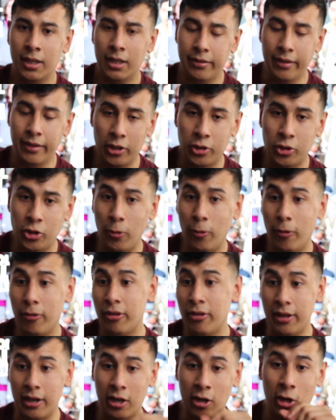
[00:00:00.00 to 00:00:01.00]
That she was
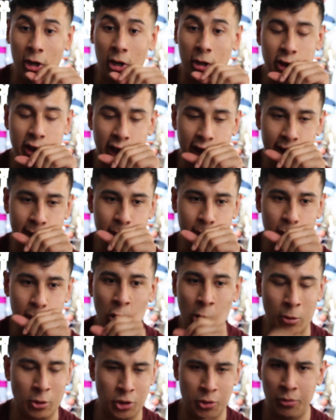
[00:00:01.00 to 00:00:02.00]
on a call sheet
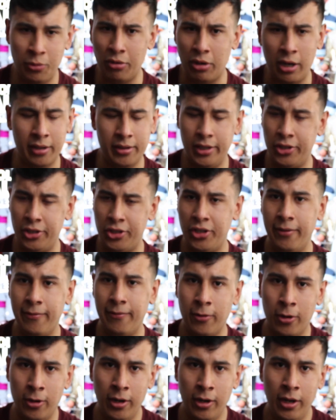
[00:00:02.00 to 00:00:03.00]
or she was auditioning
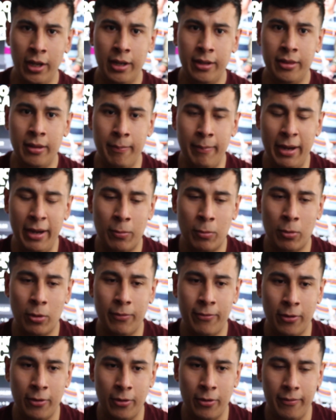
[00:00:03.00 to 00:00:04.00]
for the main role...
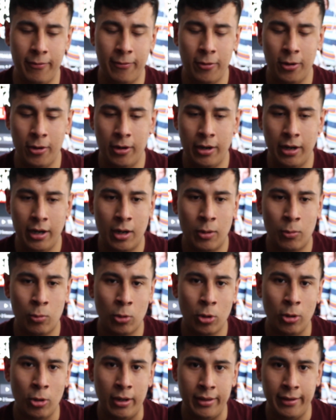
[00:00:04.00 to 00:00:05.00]
For a
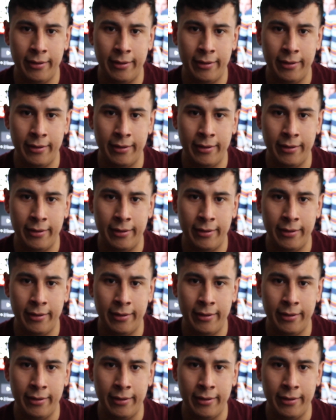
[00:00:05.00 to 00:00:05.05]
role on